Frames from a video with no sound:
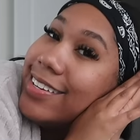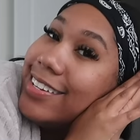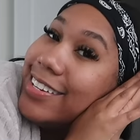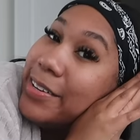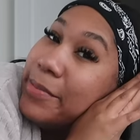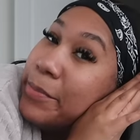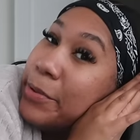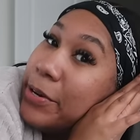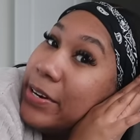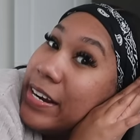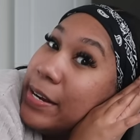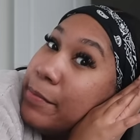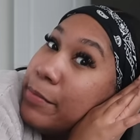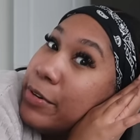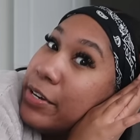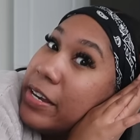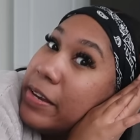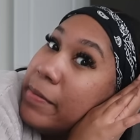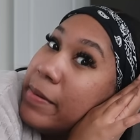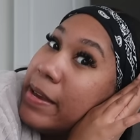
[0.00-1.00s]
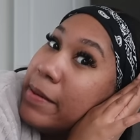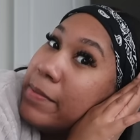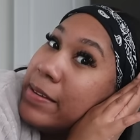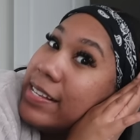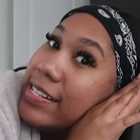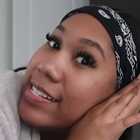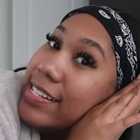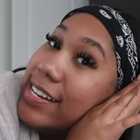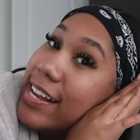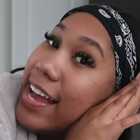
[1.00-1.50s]
Good morning, Brookie
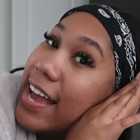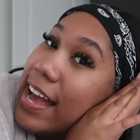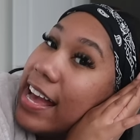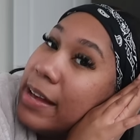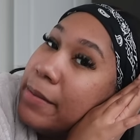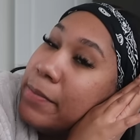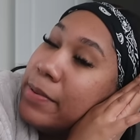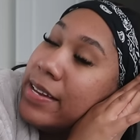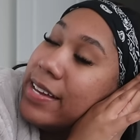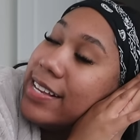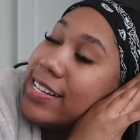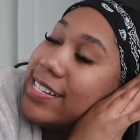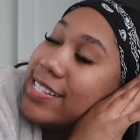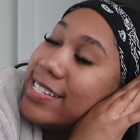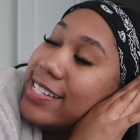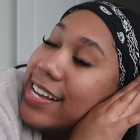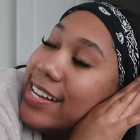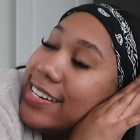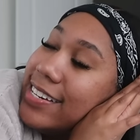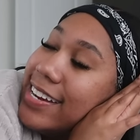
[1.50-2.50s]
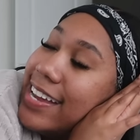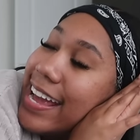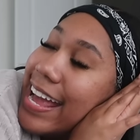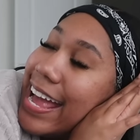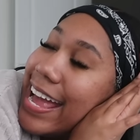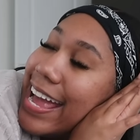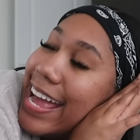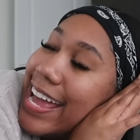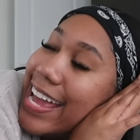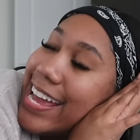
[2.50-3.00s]
Babies, and happy
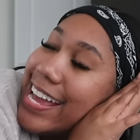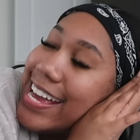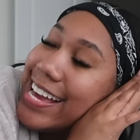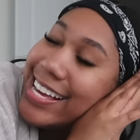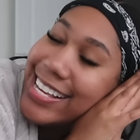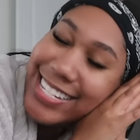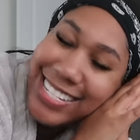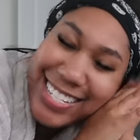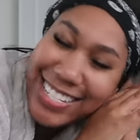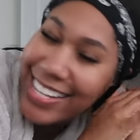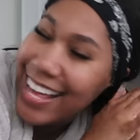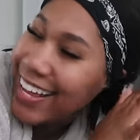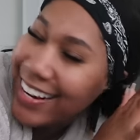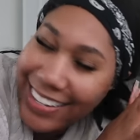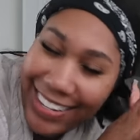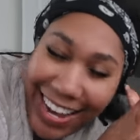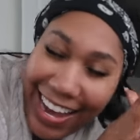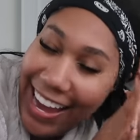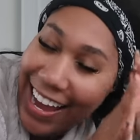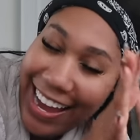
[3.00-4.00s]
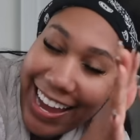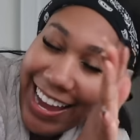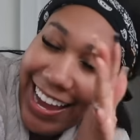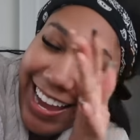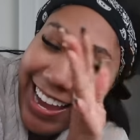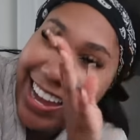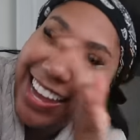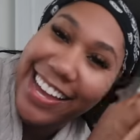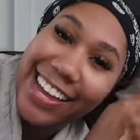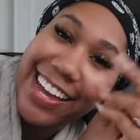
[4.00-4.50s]
Sunday. It's
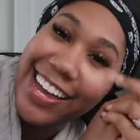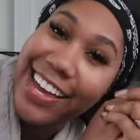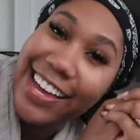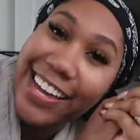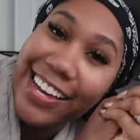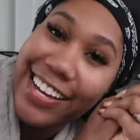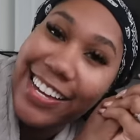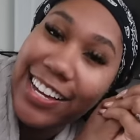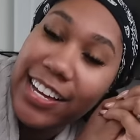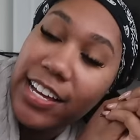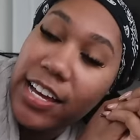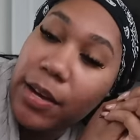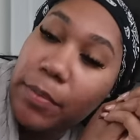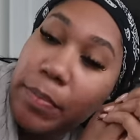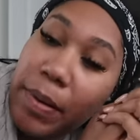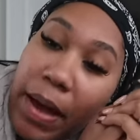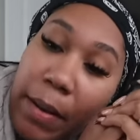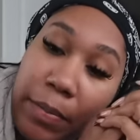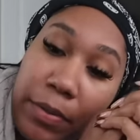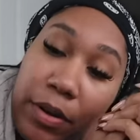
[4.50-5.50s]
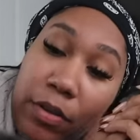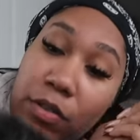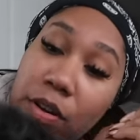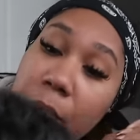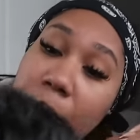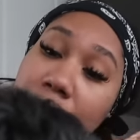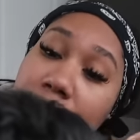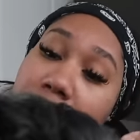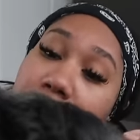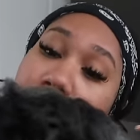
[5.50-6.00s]
Sunday. Papa, don't
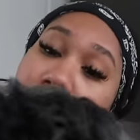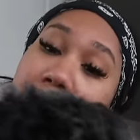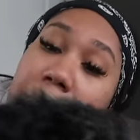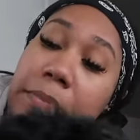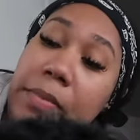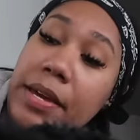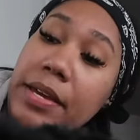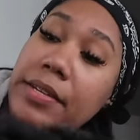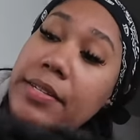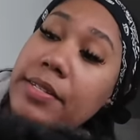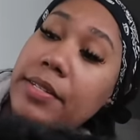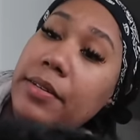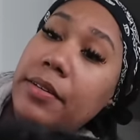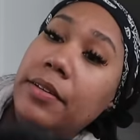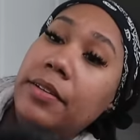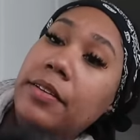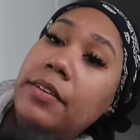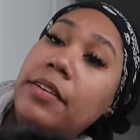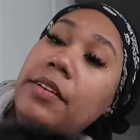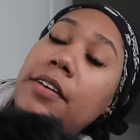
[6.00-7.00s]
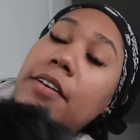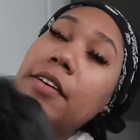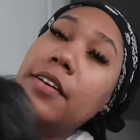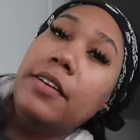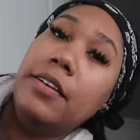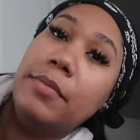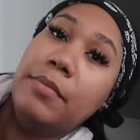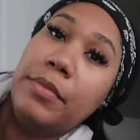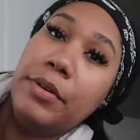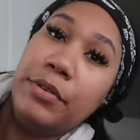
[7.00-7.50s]
come over here with that mess.
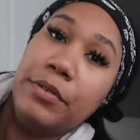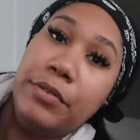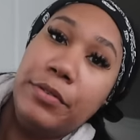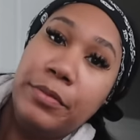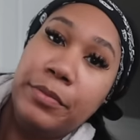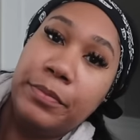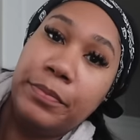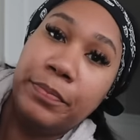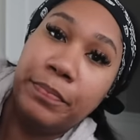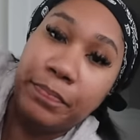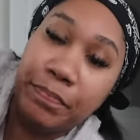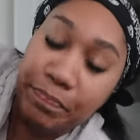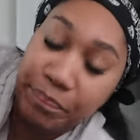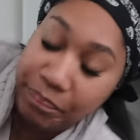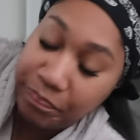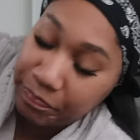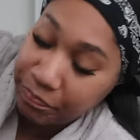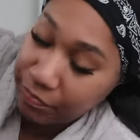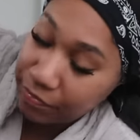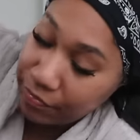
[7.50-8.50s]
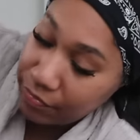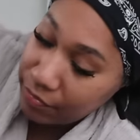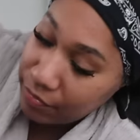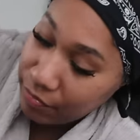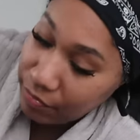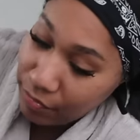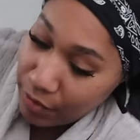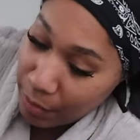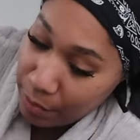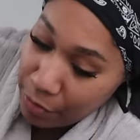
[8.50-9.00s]
Move.
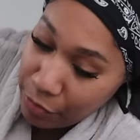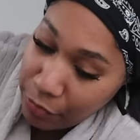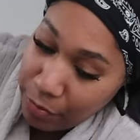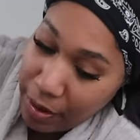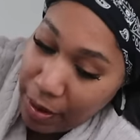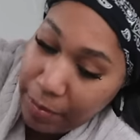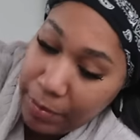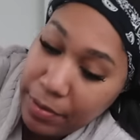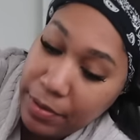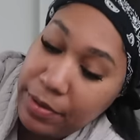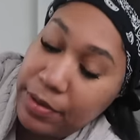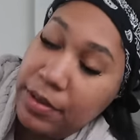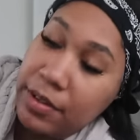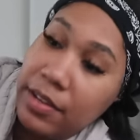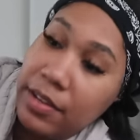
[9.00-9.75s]
Move, Papa.